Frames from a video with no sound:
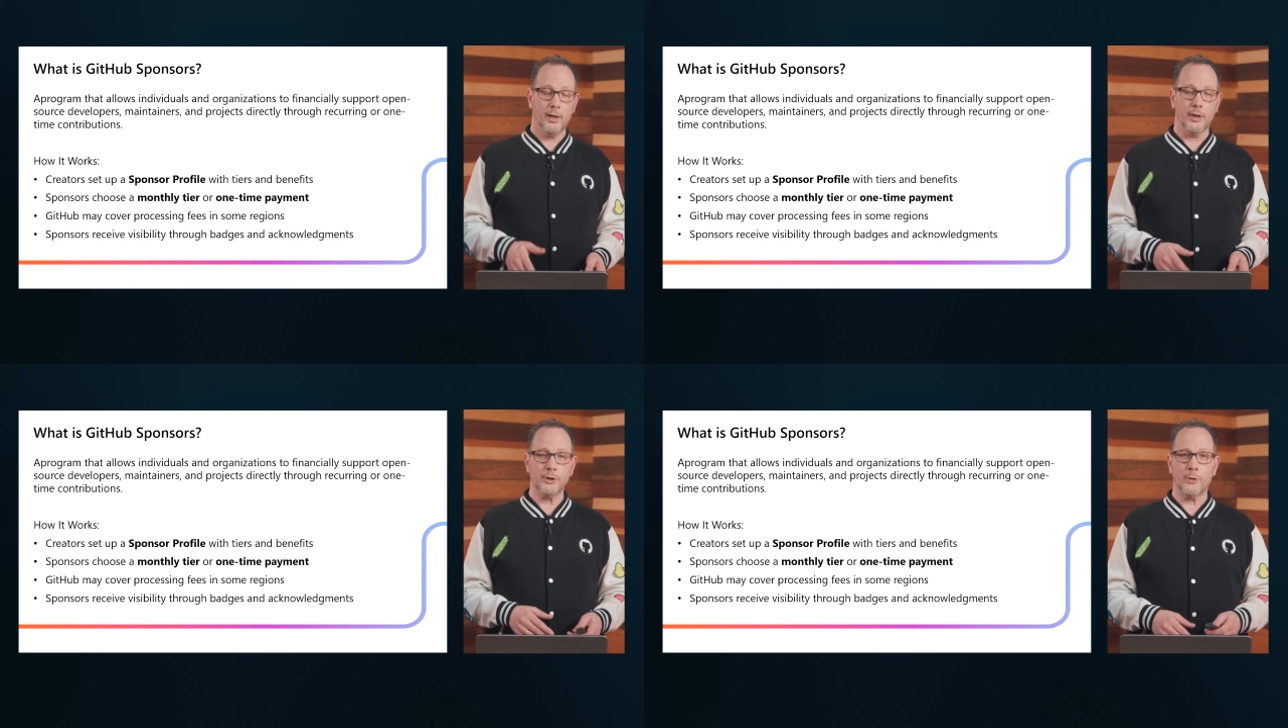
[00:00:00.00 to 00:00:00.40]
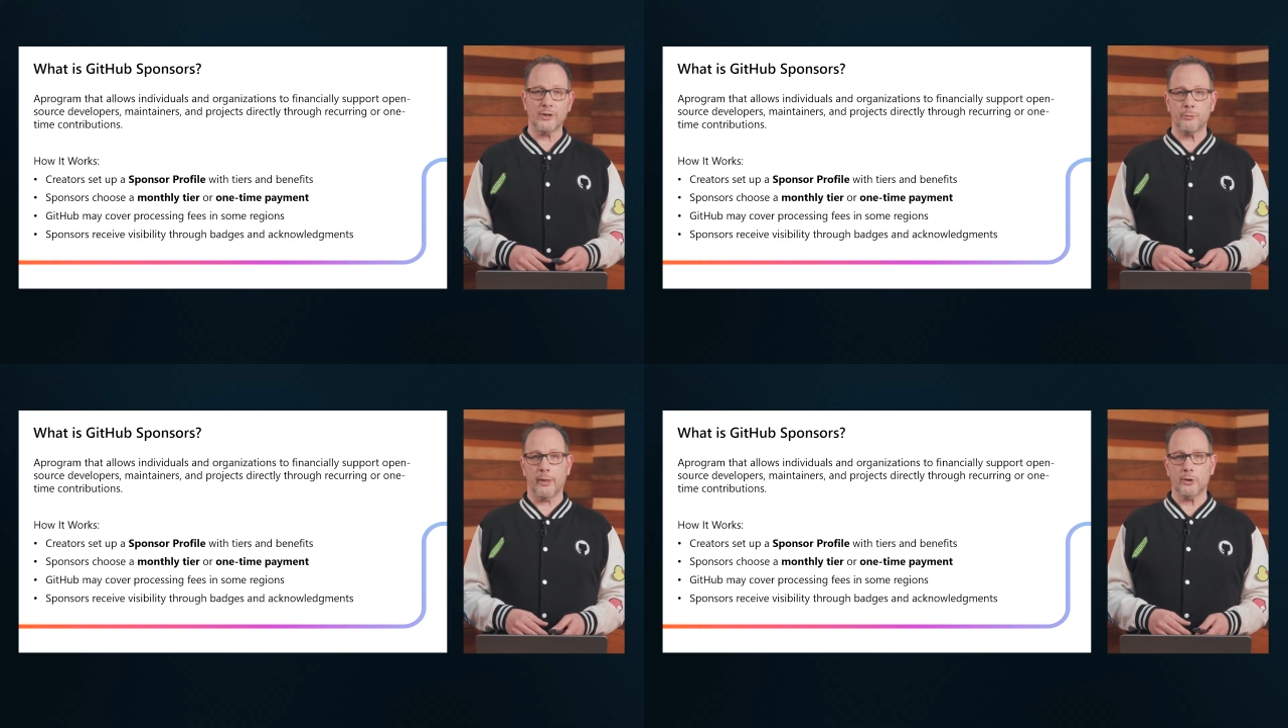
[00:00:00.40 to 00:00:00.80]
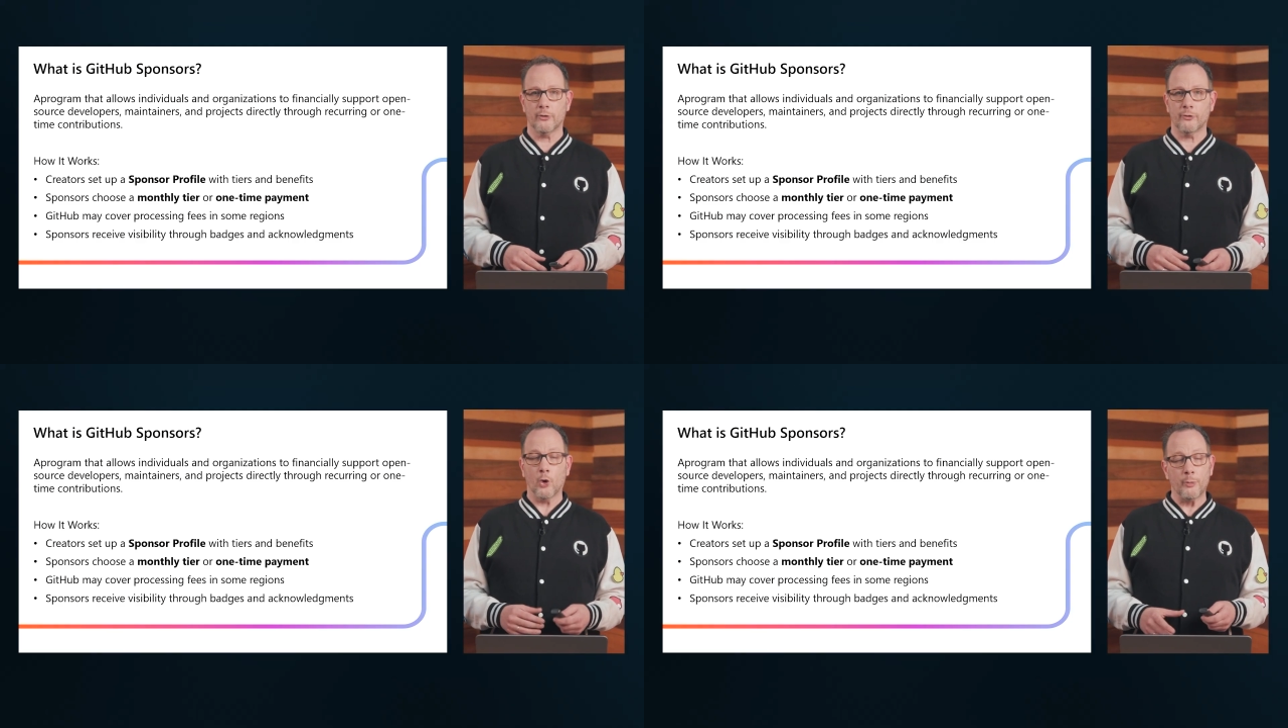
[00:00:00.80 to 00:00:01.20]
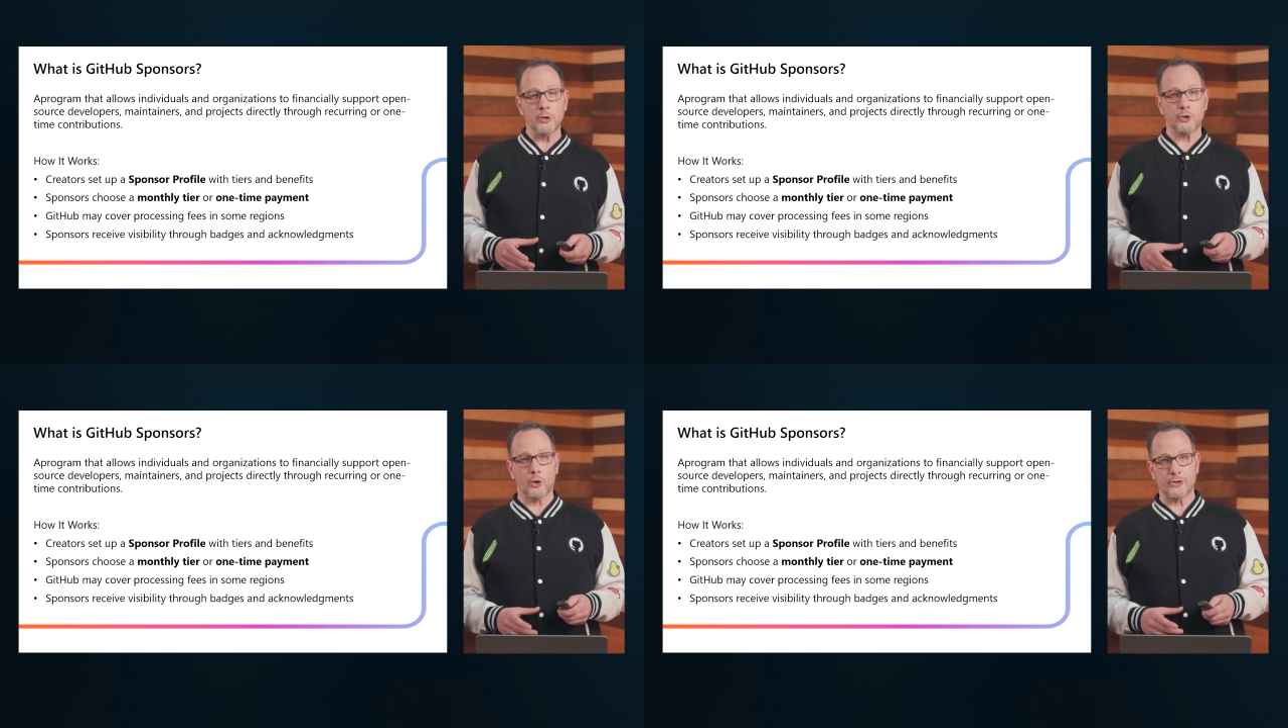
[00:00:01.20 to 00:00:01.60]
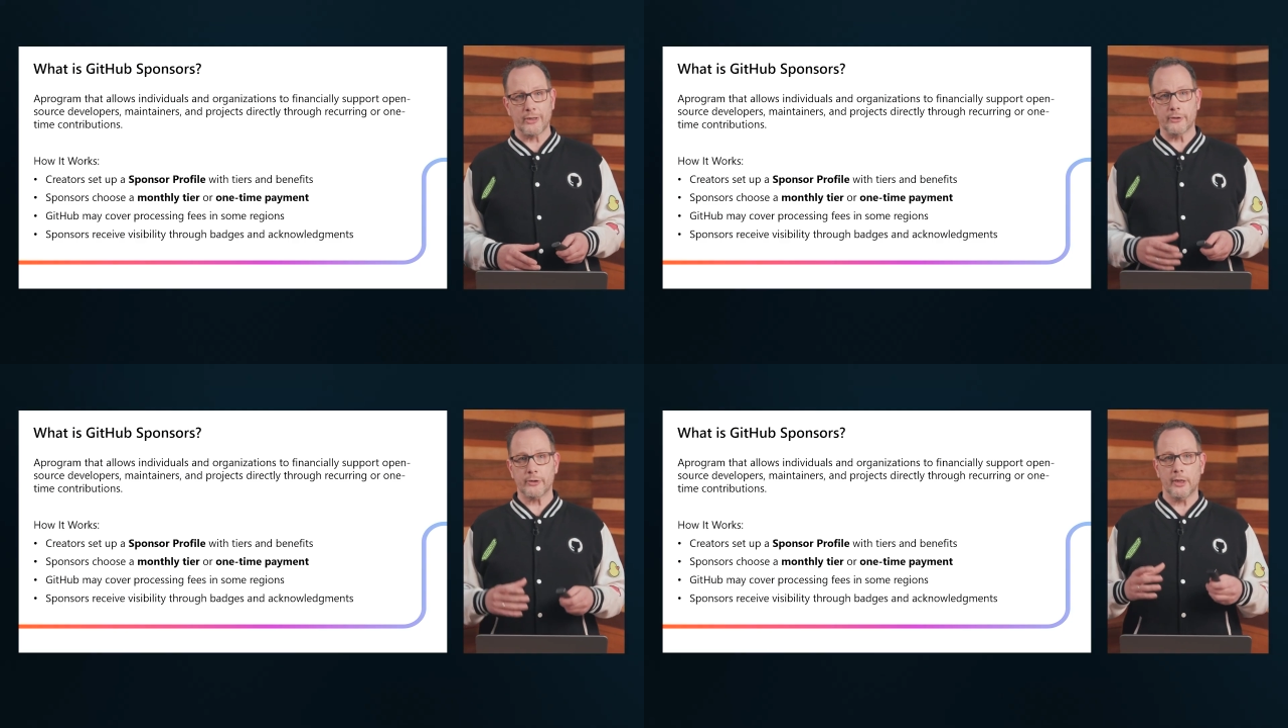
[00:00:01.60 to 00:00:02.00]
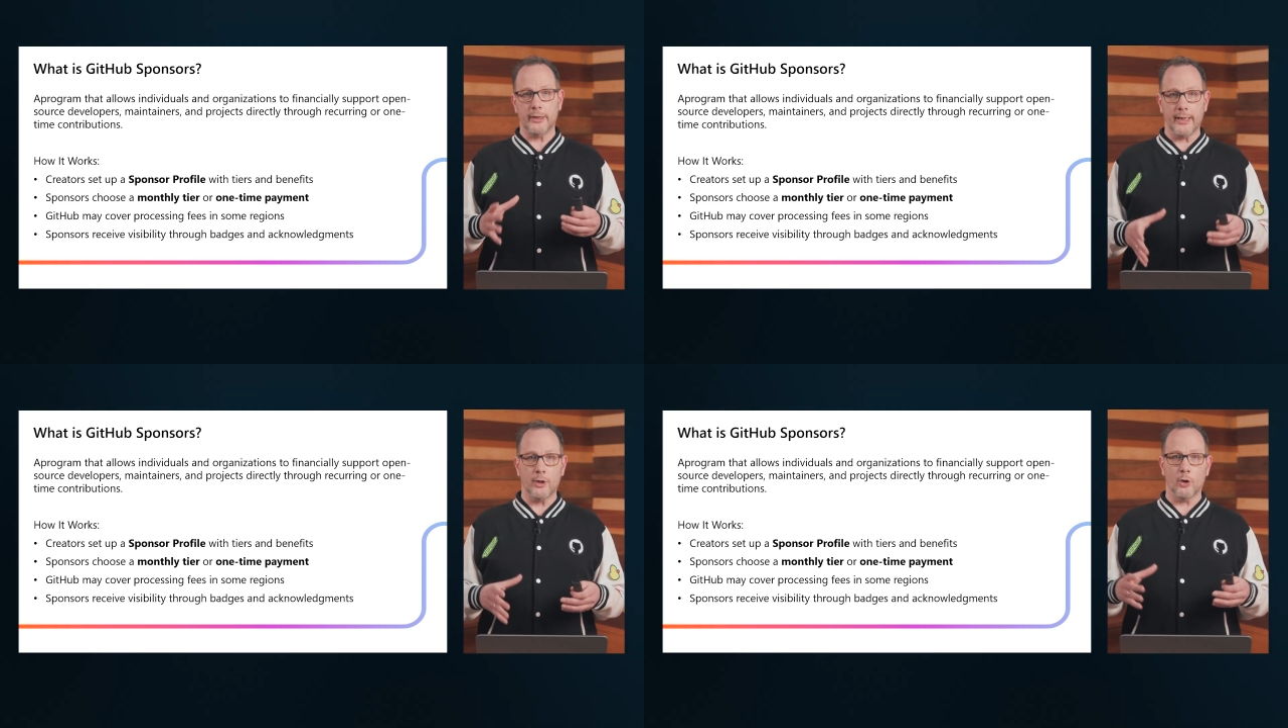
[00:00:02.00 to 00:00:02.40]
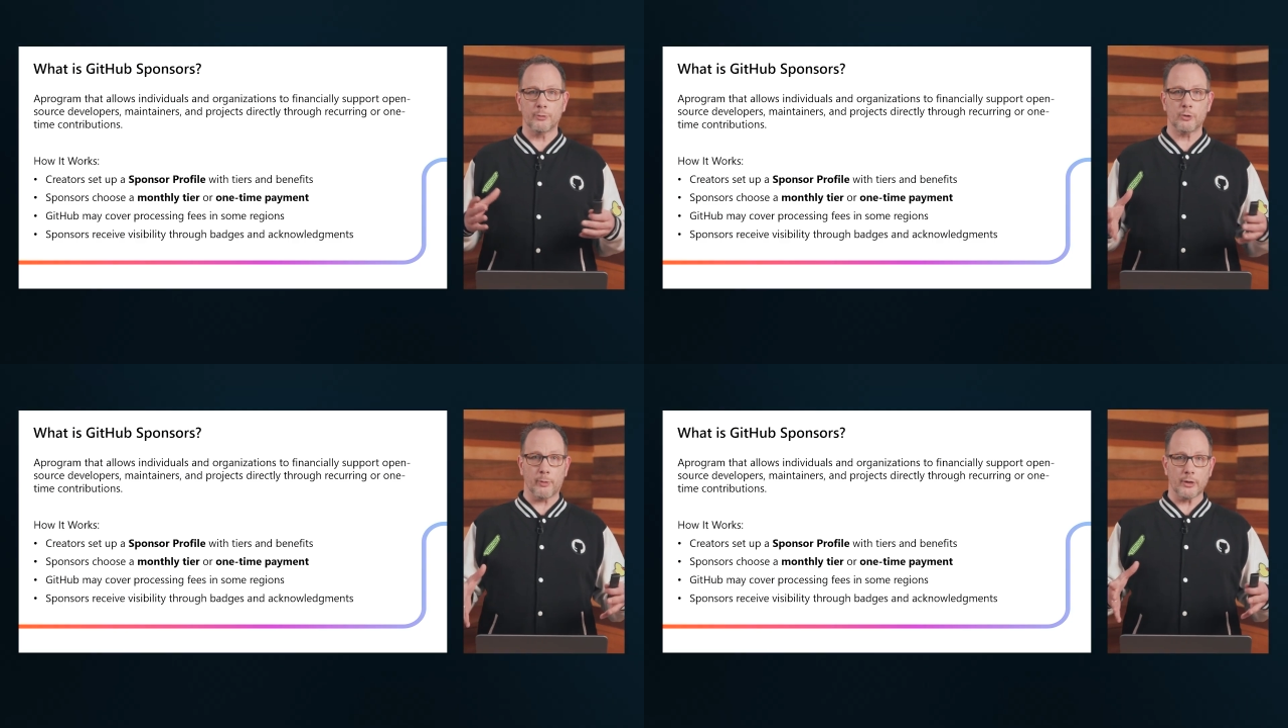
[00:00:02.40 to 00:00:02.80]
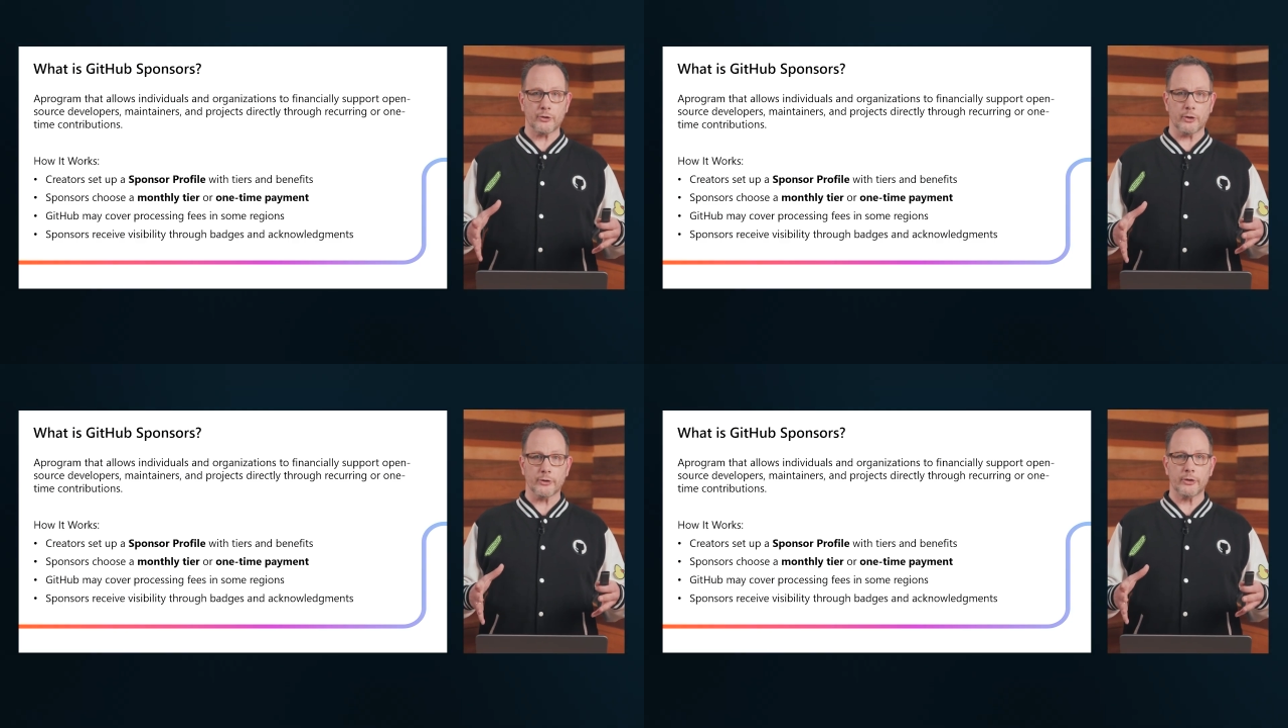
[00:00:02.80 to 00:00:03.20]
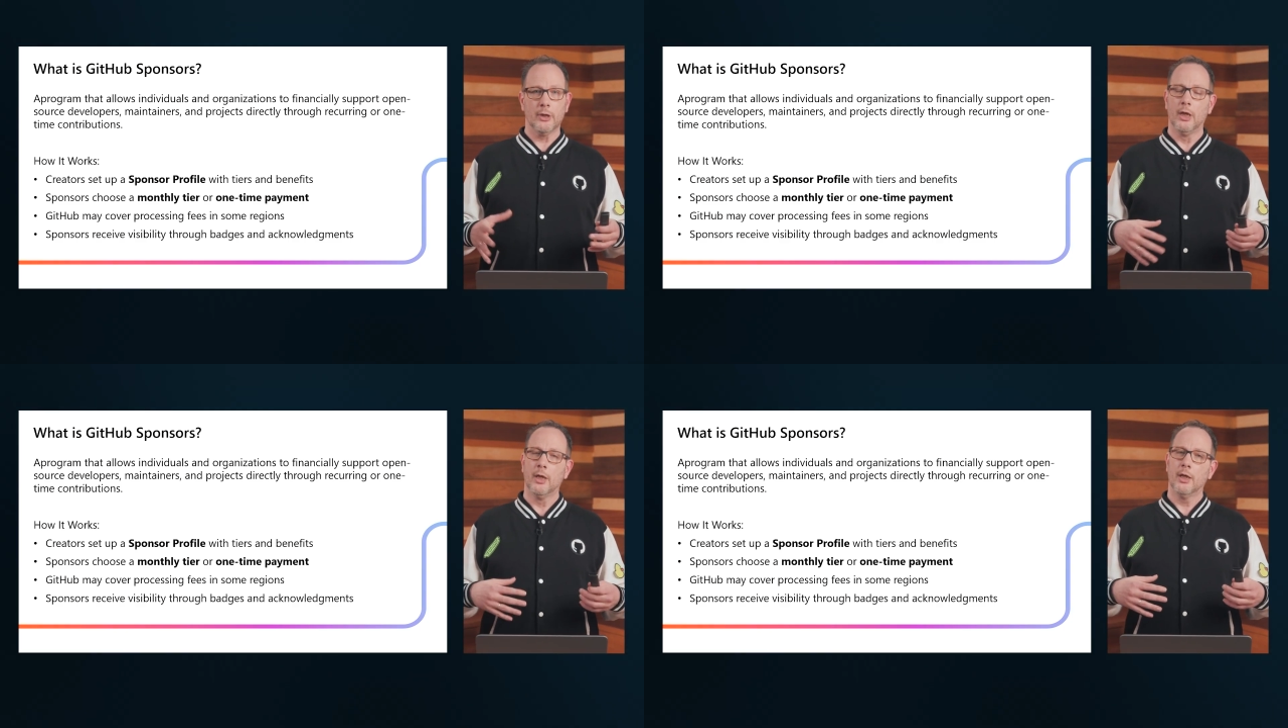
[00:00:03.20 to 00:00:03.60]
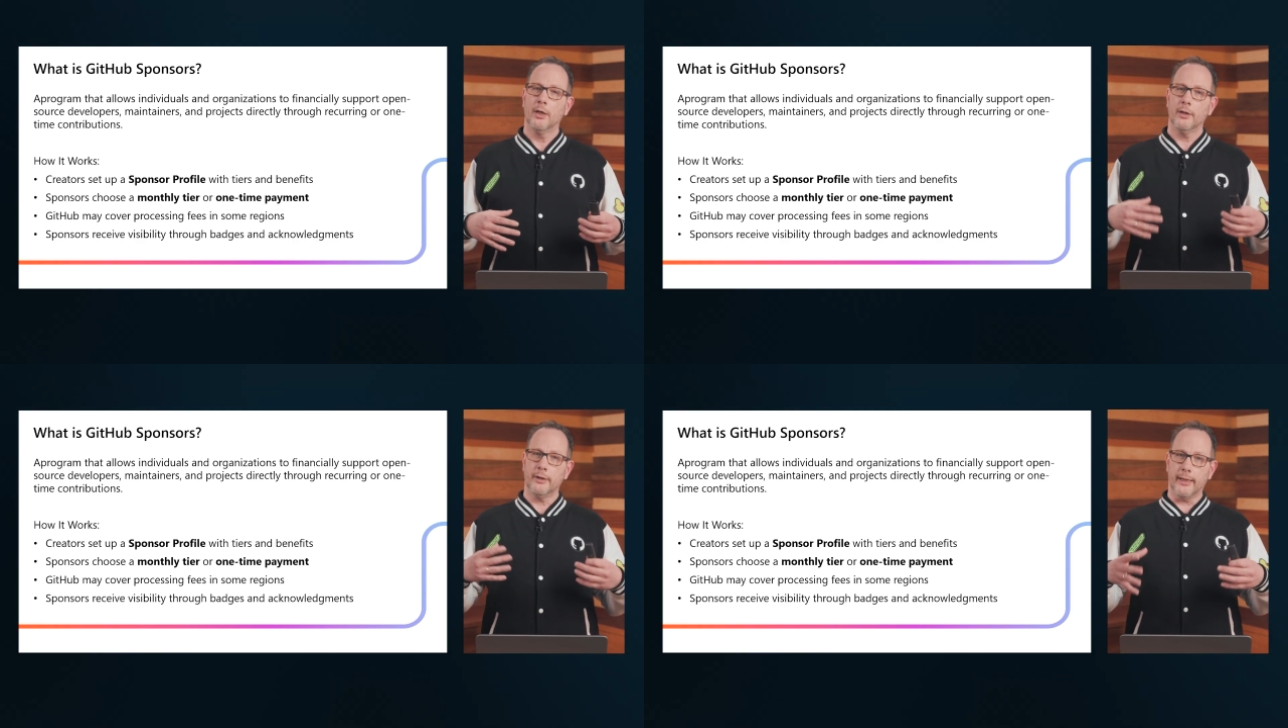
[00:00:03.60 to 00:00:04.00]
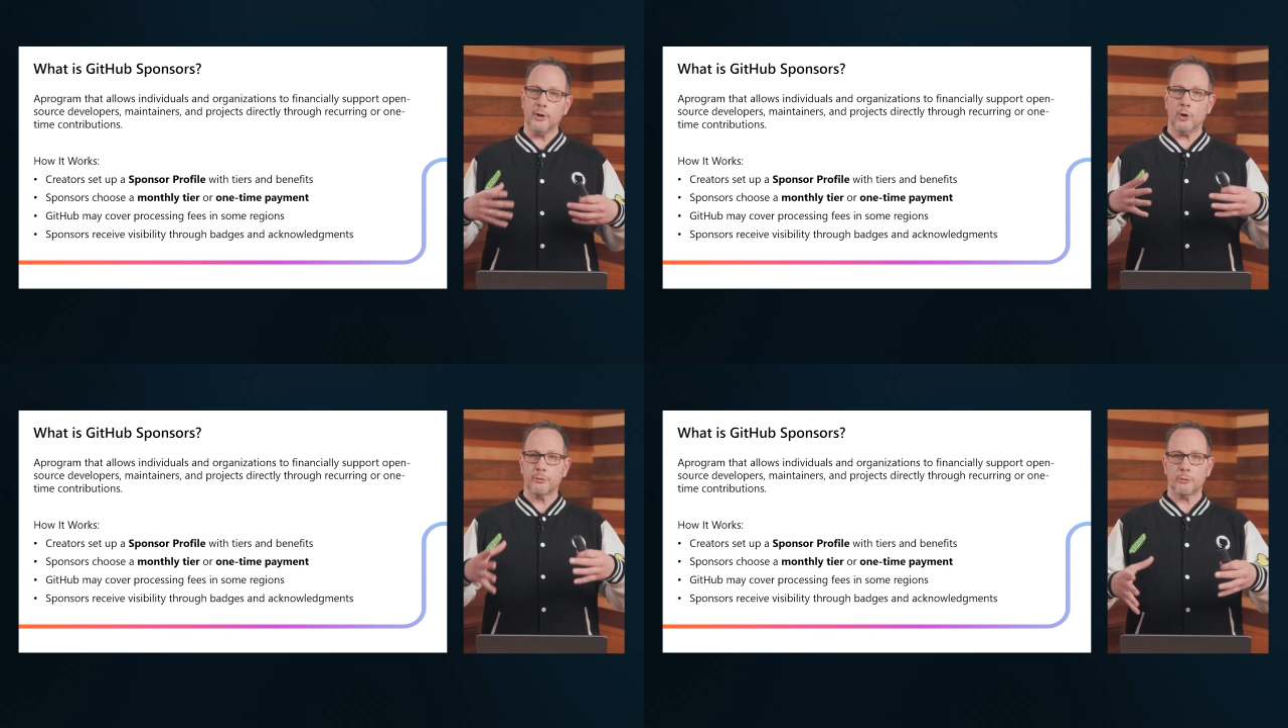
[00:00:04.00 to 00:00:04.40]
Another aspect of open source is GitHub sponsors. GitHub